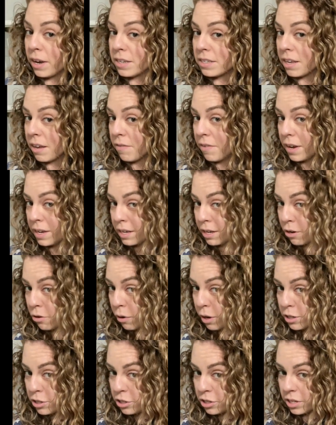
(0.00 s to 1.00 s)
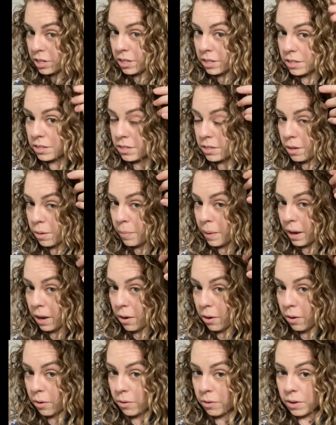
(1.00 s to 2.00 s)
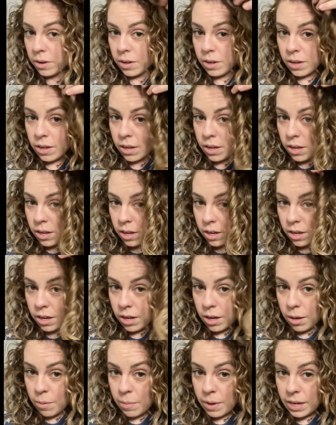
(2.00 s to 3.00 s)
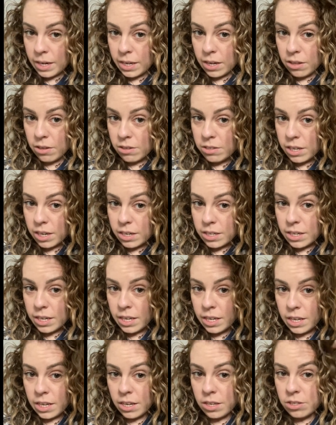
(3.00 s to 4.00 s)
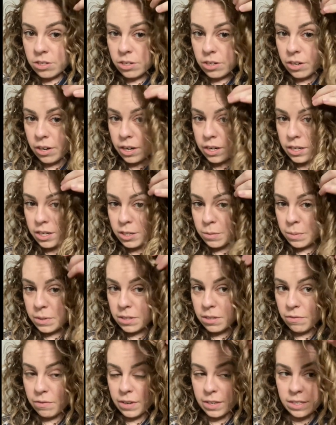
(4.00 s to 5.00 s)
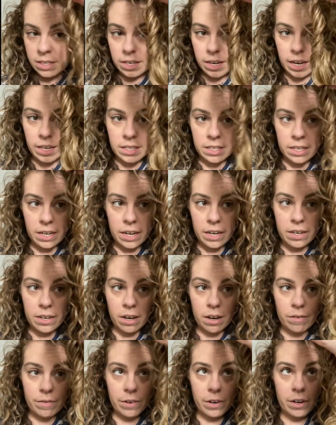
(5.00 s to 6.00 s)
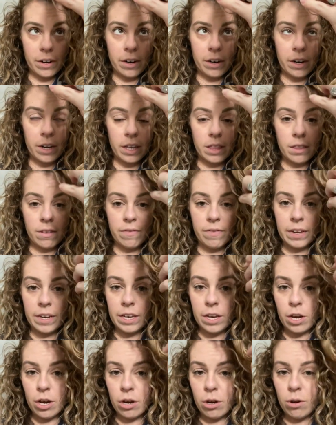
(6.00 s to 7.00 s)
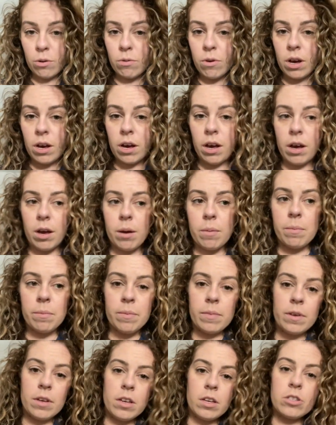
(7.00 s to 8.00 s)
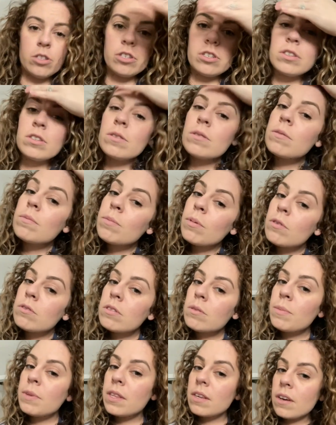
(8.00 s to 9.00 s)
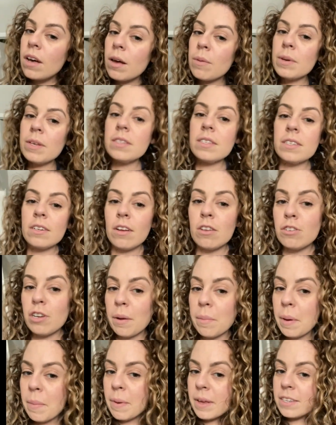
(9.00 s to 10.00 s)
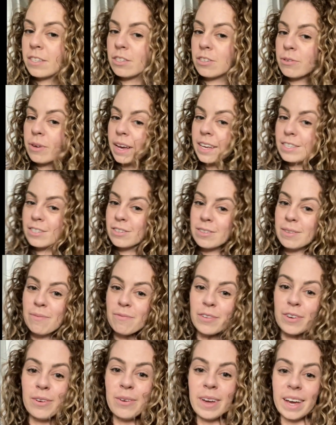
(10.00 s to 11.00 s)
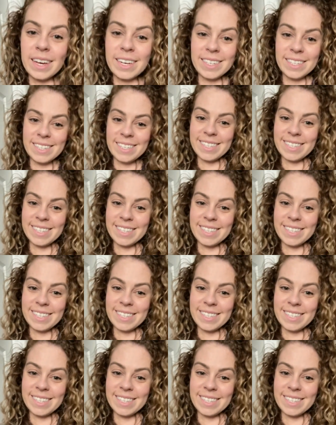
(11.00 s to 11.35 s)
have any questions about any other techniques or any specifics that I didn't cover in the video, just post them in the comments and I'll try my best to answer them for you guys.